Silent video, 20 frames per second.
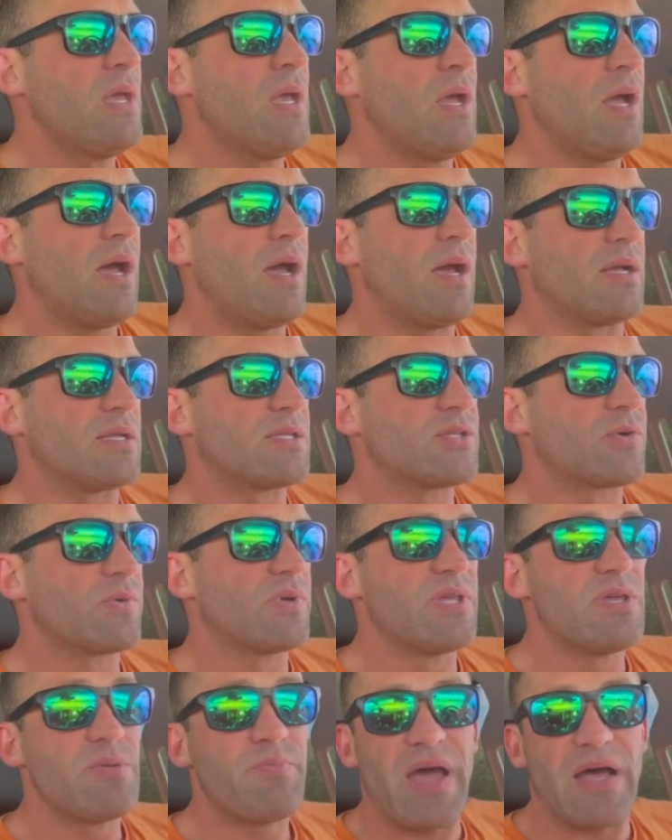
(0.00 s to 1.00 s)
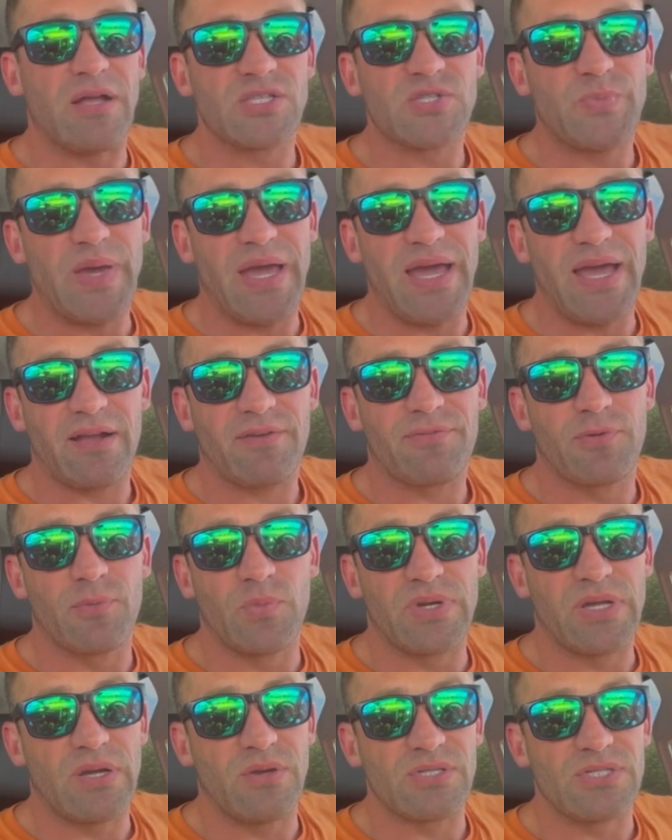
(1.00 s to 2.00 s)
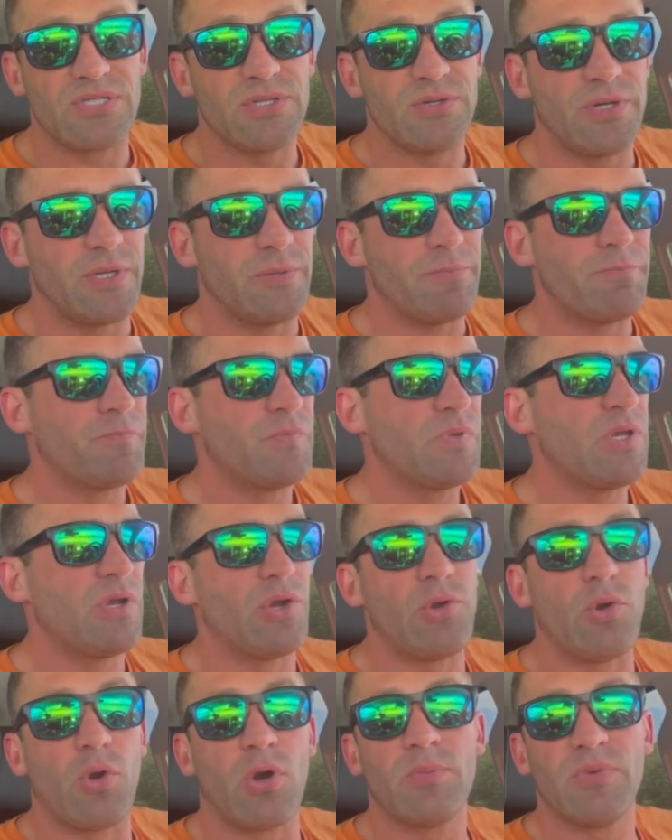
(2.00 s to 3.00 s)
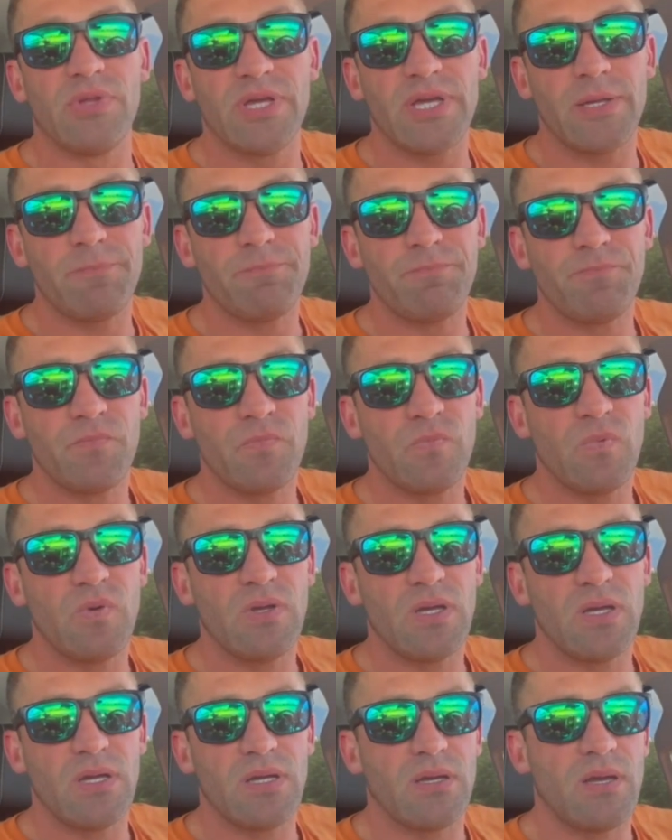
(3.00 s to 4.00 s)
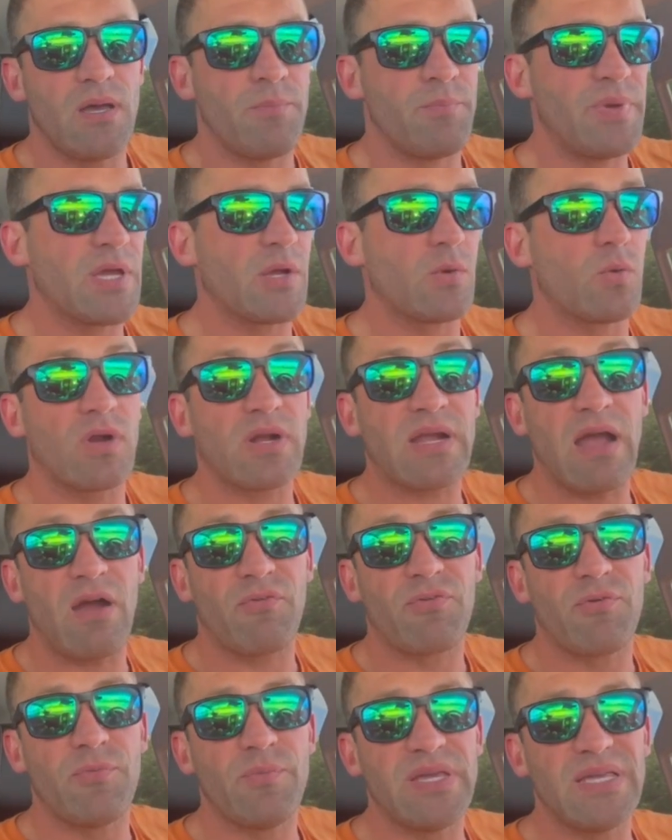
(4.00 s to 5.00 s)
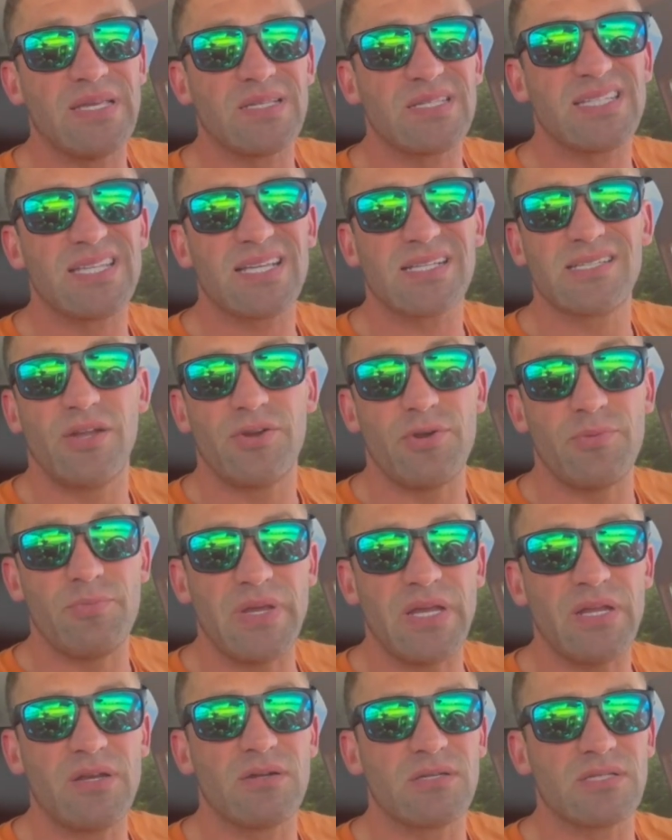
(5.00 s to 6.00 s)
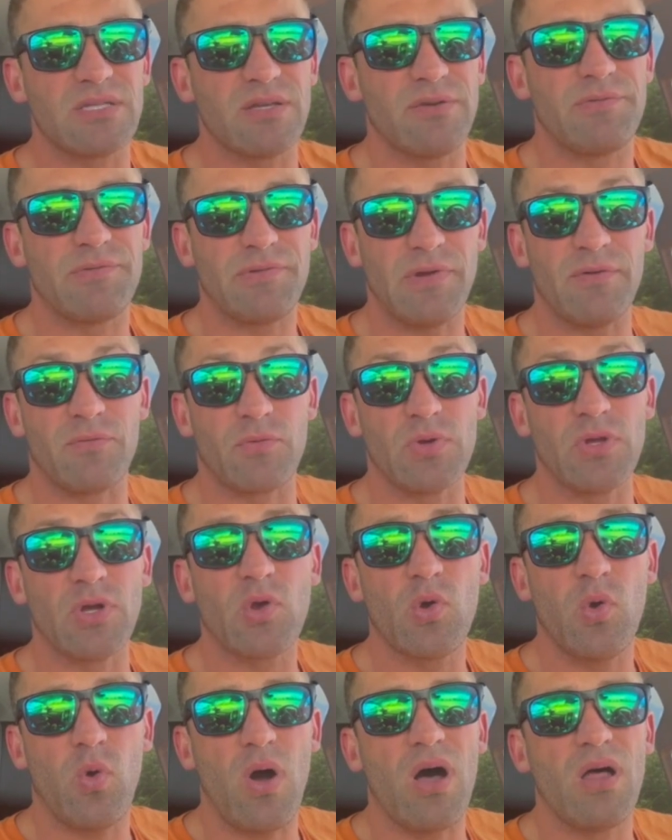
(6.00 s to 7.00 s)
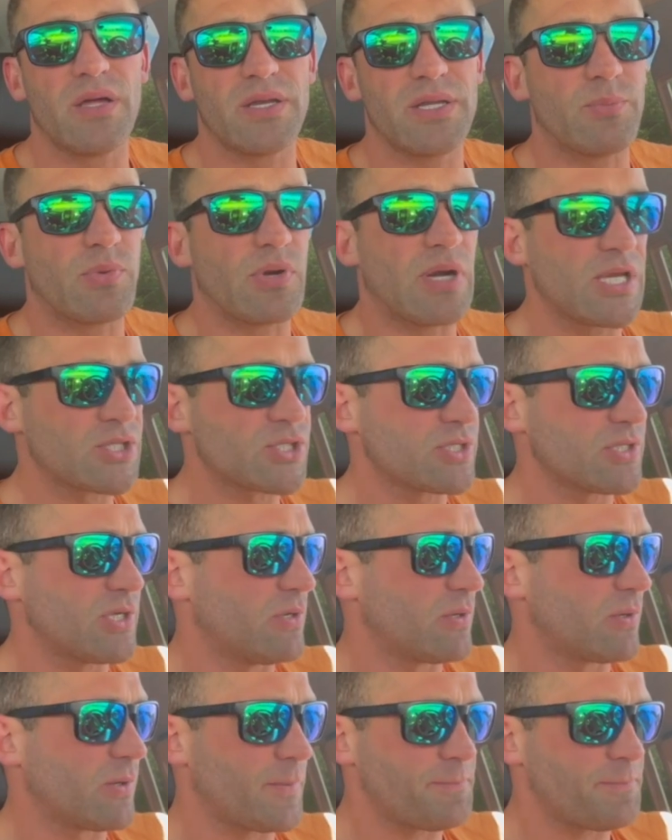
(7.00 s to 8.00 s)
to really bounce back from what I was doing. You know, normally a big workout for me is 600 meters of real quality breaststroke,